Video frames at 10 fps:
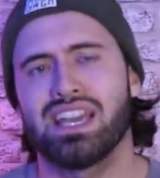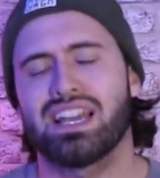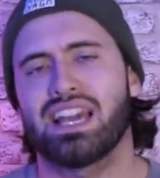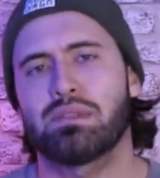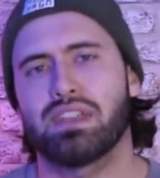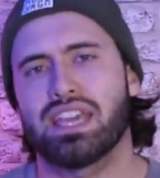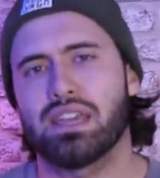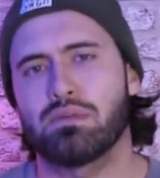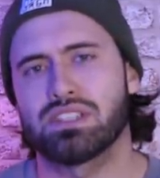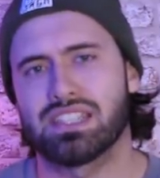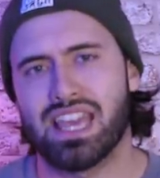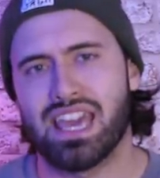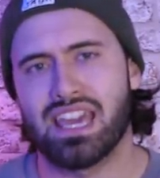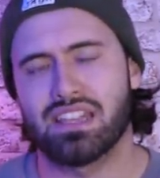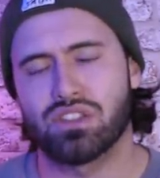claimed that he was
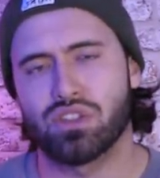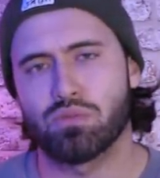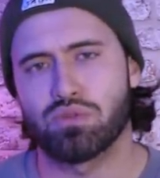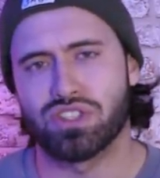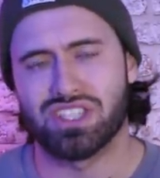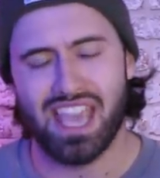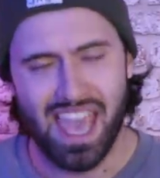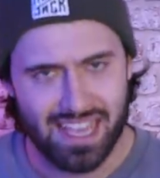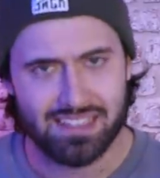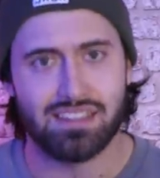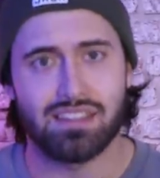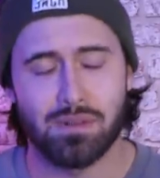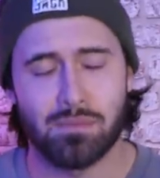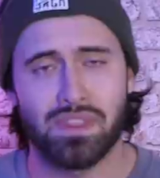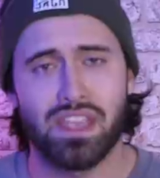there to protect
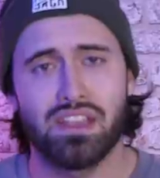them.